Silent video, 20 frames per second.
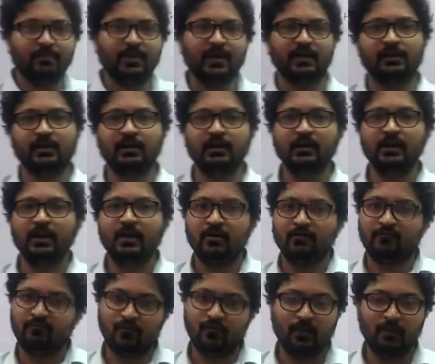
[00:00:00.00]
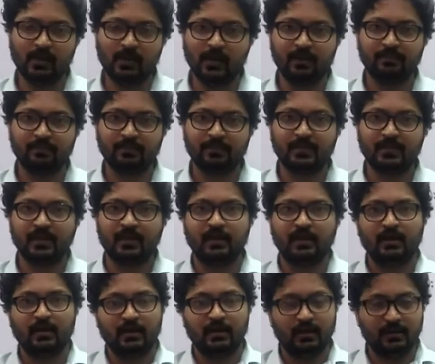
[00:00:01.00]
empirical formula.
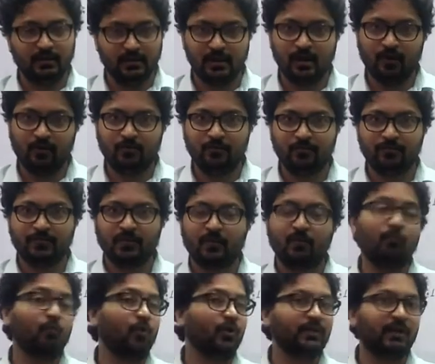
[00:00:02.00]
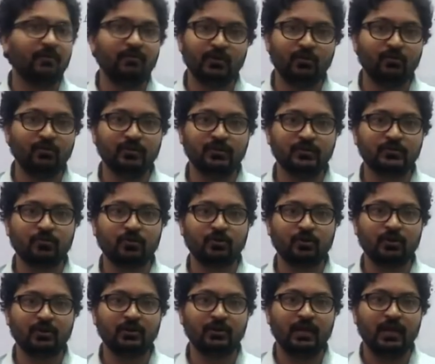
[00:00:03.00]
Now, what I will do in this
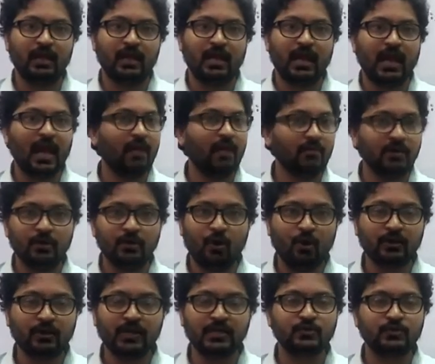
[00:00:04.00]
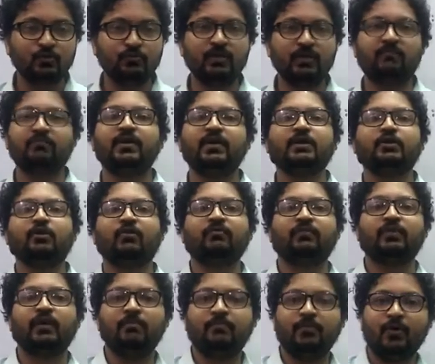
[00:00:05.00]
question? I will not assume the weight
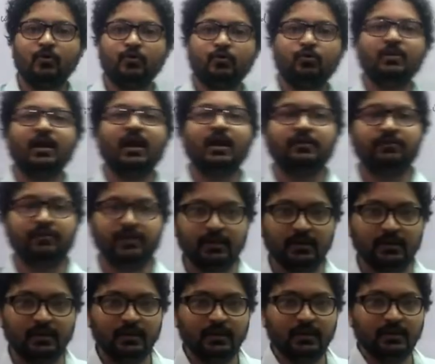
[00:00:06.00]
of compound to be 100.